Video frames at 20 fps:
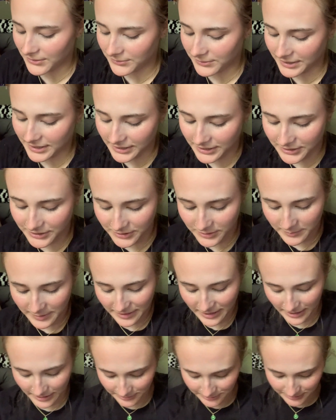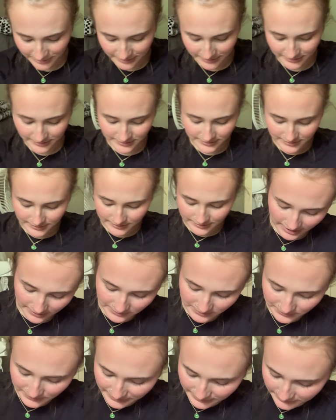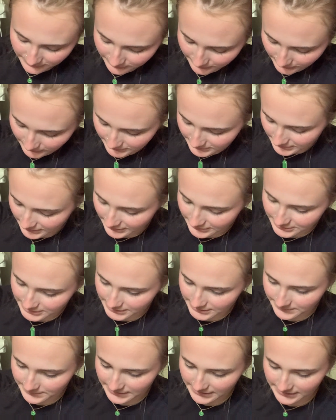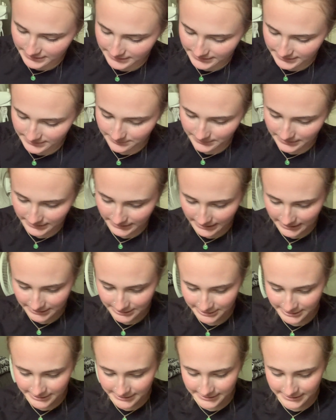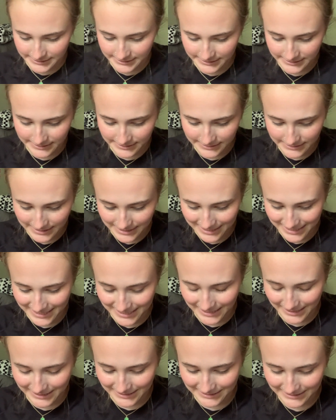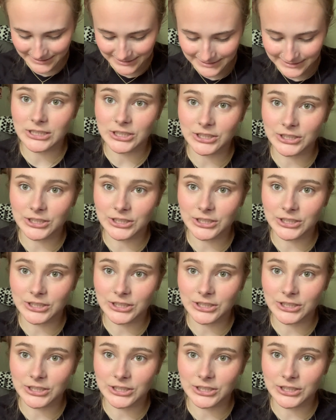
we're gonna curl my lashes. I've been wearing false lashes because my lashes are